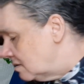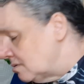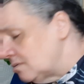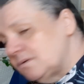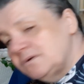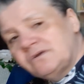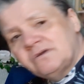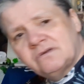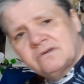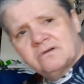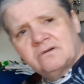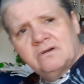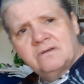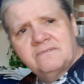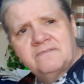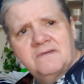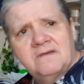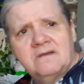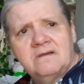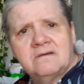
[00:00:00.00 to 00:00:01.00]
Which is a
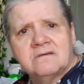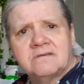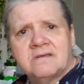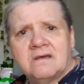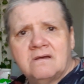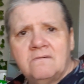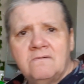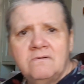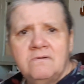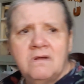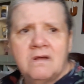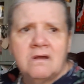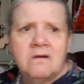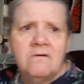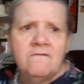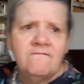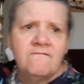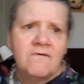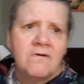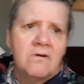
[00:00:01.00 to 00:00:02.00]
good thing, because how
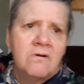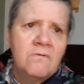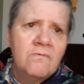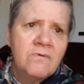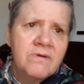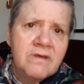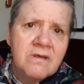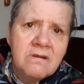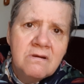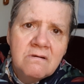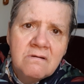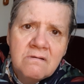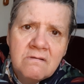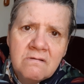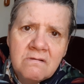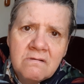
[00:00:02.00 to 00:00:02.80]
far are we in?